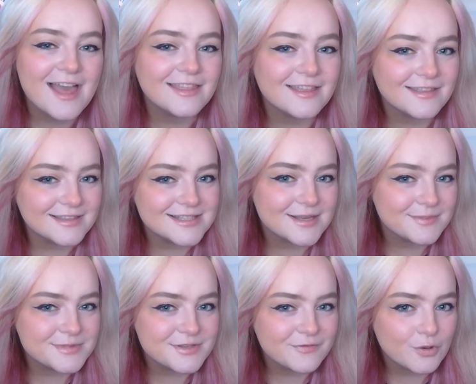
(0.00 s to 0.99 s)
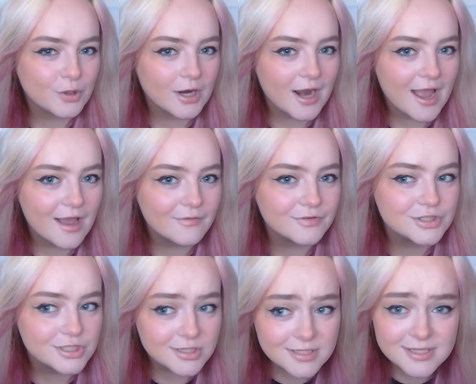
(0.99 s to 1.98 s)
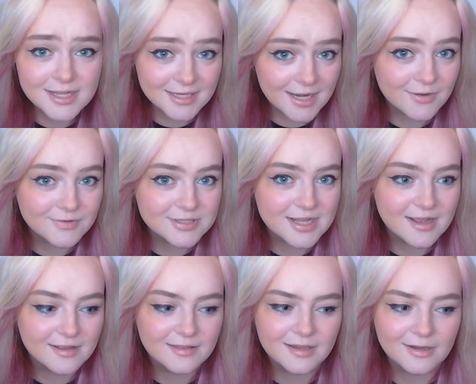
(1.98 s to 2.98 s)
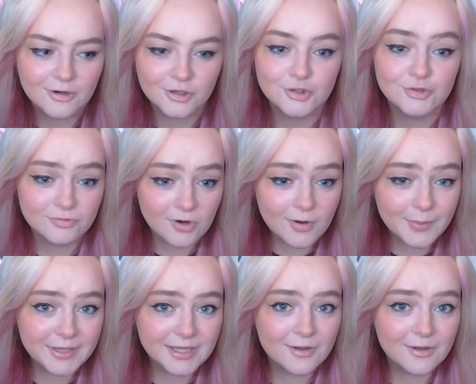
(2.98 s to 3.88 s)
that The Sims 4 have just announced, and they are dropping